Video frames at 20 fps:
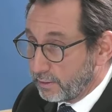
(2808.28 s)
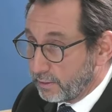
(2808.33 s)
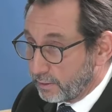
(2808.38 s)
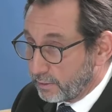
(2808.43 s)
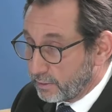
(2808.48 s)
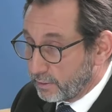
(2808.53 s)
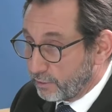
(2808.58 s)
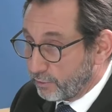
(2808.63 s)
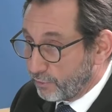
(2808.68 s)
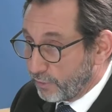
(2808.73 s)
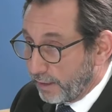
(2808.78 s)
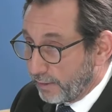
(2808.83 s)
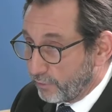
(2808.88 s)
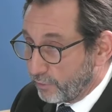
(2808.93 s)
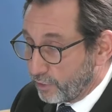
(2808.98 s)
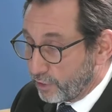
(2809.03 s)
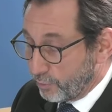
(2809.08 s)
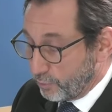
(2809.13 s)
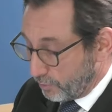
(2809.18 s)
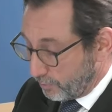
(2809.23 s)
Did the fact
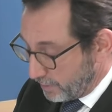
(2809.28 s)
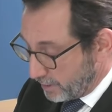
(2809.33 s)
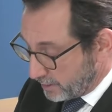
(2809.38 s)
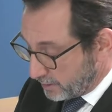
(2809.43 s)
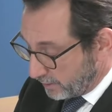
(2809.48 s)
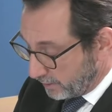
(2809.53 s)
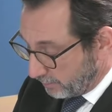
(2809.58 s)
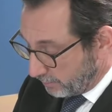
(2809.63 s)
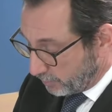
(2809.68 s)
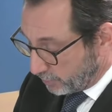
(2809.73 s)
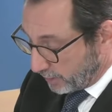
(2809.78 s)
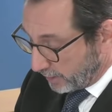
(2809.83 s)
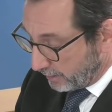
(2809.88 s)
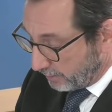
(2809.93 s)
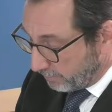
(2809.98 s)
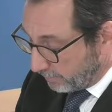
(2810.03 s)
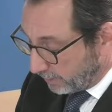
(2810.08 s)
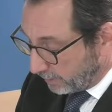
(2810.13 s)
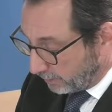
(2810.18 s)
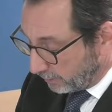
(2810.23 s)
that you were meeting
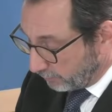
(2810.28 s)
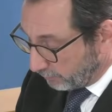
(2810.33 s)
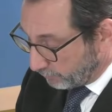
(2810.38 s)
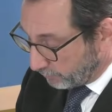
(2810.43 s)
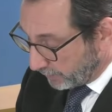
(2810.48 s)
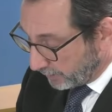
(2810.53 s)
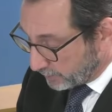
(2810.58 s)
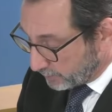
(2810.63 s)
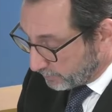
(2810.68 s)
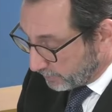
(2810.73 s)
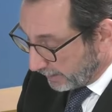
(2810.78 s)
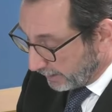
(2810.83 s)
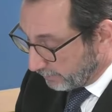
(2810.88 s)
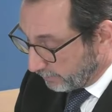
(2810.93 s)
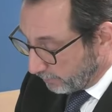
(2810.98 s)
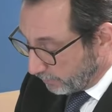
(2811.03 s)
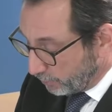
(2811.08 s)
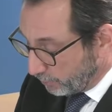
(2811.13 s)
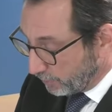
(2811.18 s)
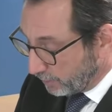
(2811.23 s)
Janet Murrell and Franz
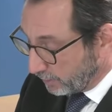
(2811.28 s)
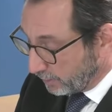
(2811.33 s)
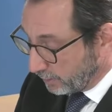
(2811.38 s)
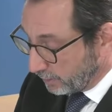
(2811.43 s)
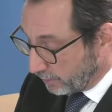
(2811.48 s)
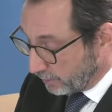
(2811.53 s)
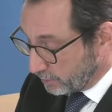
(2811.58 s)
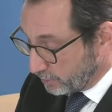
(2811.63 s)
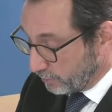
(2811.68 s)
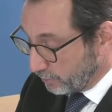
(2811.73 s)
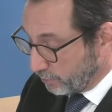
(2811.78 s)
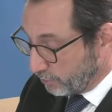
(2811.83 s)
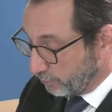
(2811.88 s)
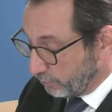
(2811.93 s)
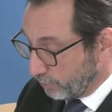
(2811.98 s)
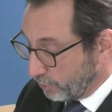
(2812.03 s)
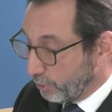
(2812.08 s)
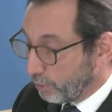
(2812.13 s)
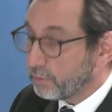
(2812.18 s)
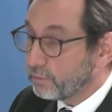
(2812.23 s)
Papp, who are, as you
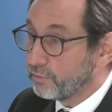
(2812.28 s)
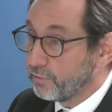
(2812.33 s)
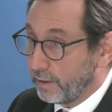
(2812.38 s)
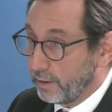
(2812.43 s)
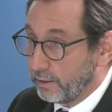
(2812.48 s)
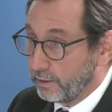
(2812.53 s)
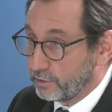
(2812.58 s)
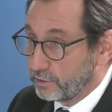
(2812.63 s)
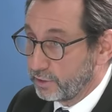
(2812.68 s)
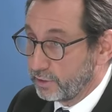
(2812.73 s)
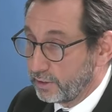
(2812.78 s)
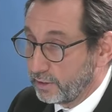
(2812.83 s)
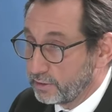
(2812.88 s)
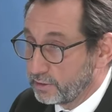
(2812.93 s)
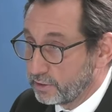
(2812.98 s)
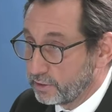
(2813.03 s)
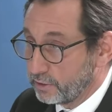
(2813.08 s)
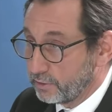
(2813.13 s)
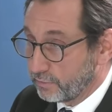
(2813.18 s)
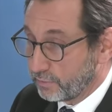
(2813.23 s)
thought, not fire
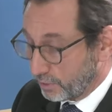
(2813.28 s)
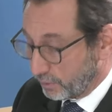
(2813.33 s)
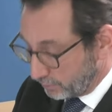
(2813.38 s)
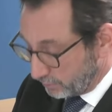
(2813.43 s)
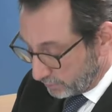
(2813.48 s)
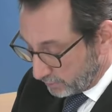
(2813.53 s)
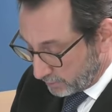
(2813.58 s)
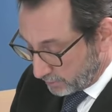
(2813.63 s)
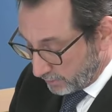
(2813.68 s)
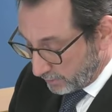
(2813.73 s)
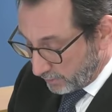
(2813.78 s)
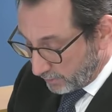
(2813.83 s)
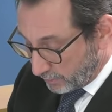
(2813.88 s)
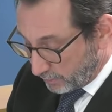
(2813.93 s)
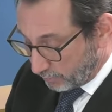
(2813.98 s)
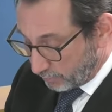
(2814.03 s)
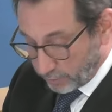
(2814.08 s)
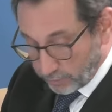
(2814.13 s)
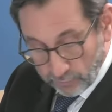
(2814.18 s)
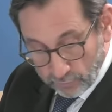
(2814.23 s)
engineers, as you've told us,
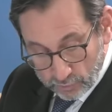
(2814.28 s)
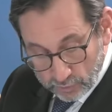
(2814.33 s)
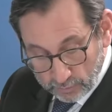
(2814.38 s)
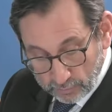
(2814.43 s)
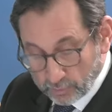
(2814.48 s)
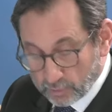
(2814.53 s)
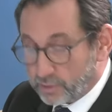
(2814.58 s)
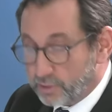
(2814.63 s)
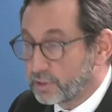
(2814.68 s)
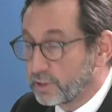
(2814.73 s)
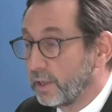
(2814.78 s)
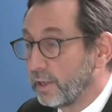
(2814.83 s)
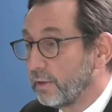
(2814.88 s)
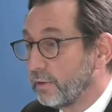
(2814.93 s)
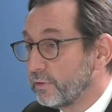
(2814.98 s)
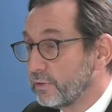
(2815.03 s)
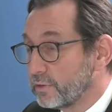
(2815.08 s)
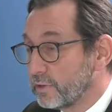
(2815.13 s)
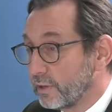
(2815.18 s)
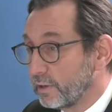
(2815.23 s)
not give you some
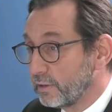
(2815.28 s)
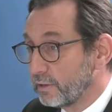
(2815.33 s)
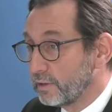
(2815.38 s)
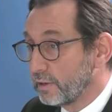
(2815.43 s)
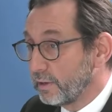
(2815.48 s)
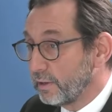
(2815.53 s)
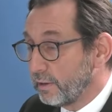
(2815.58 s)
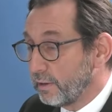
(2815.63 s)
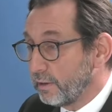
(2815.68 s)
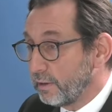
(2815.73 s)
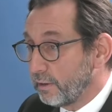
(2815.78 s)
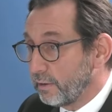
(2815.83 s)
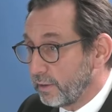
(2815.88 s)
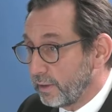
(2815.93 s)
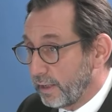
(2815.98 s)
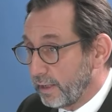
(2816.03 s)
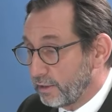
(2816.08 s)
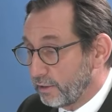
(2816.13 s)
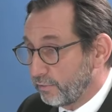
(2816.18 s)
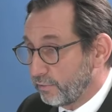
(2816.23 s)
concerns that
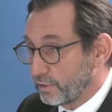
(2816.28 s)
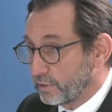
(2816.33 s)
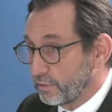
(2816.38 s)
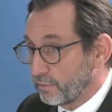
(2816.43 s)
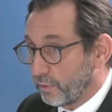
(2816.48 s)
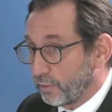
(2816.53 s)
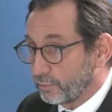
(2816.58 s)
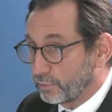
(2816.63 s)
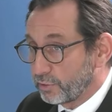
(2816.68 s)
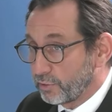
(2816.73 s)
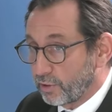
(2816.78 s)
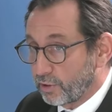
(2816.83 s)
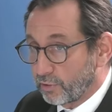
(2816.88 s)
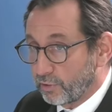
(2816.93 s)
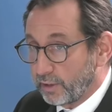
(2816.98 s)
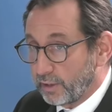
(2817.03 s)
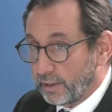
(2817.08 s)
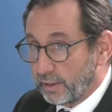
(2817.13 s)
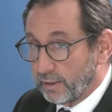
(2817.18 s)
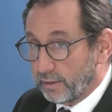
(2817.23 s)
the edifice of option
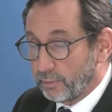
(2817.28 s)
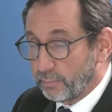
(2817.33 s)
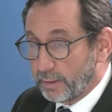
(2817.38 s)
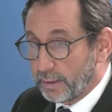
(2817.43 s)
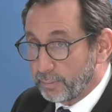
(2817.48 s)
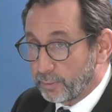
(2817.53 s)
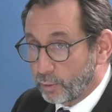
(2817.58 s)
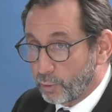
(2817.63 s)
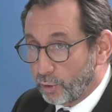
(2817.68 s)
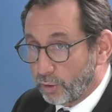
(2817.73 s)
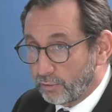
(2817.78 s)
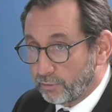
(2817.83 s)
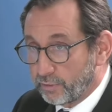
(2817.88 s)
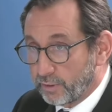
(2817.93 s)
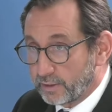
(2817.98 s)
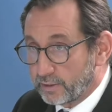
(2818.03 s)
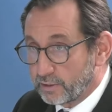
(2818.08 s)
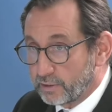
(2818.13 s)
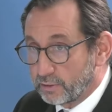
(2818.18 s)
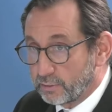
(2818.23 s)
3 and the people
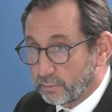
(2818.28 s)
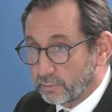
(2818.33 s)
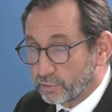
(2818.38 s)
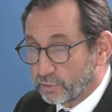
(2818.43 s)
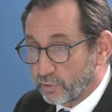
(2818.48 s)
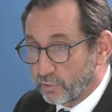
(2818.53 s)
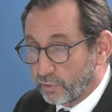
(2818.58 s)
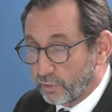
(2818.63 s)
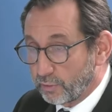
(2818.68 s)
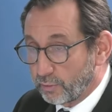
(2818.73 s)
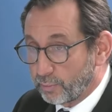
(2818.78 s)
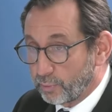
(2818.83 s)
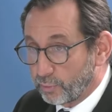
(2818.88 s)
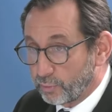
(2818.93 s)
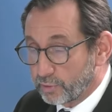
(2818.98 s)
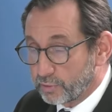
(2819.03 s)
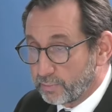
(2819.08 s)
qualified to do option 3 reports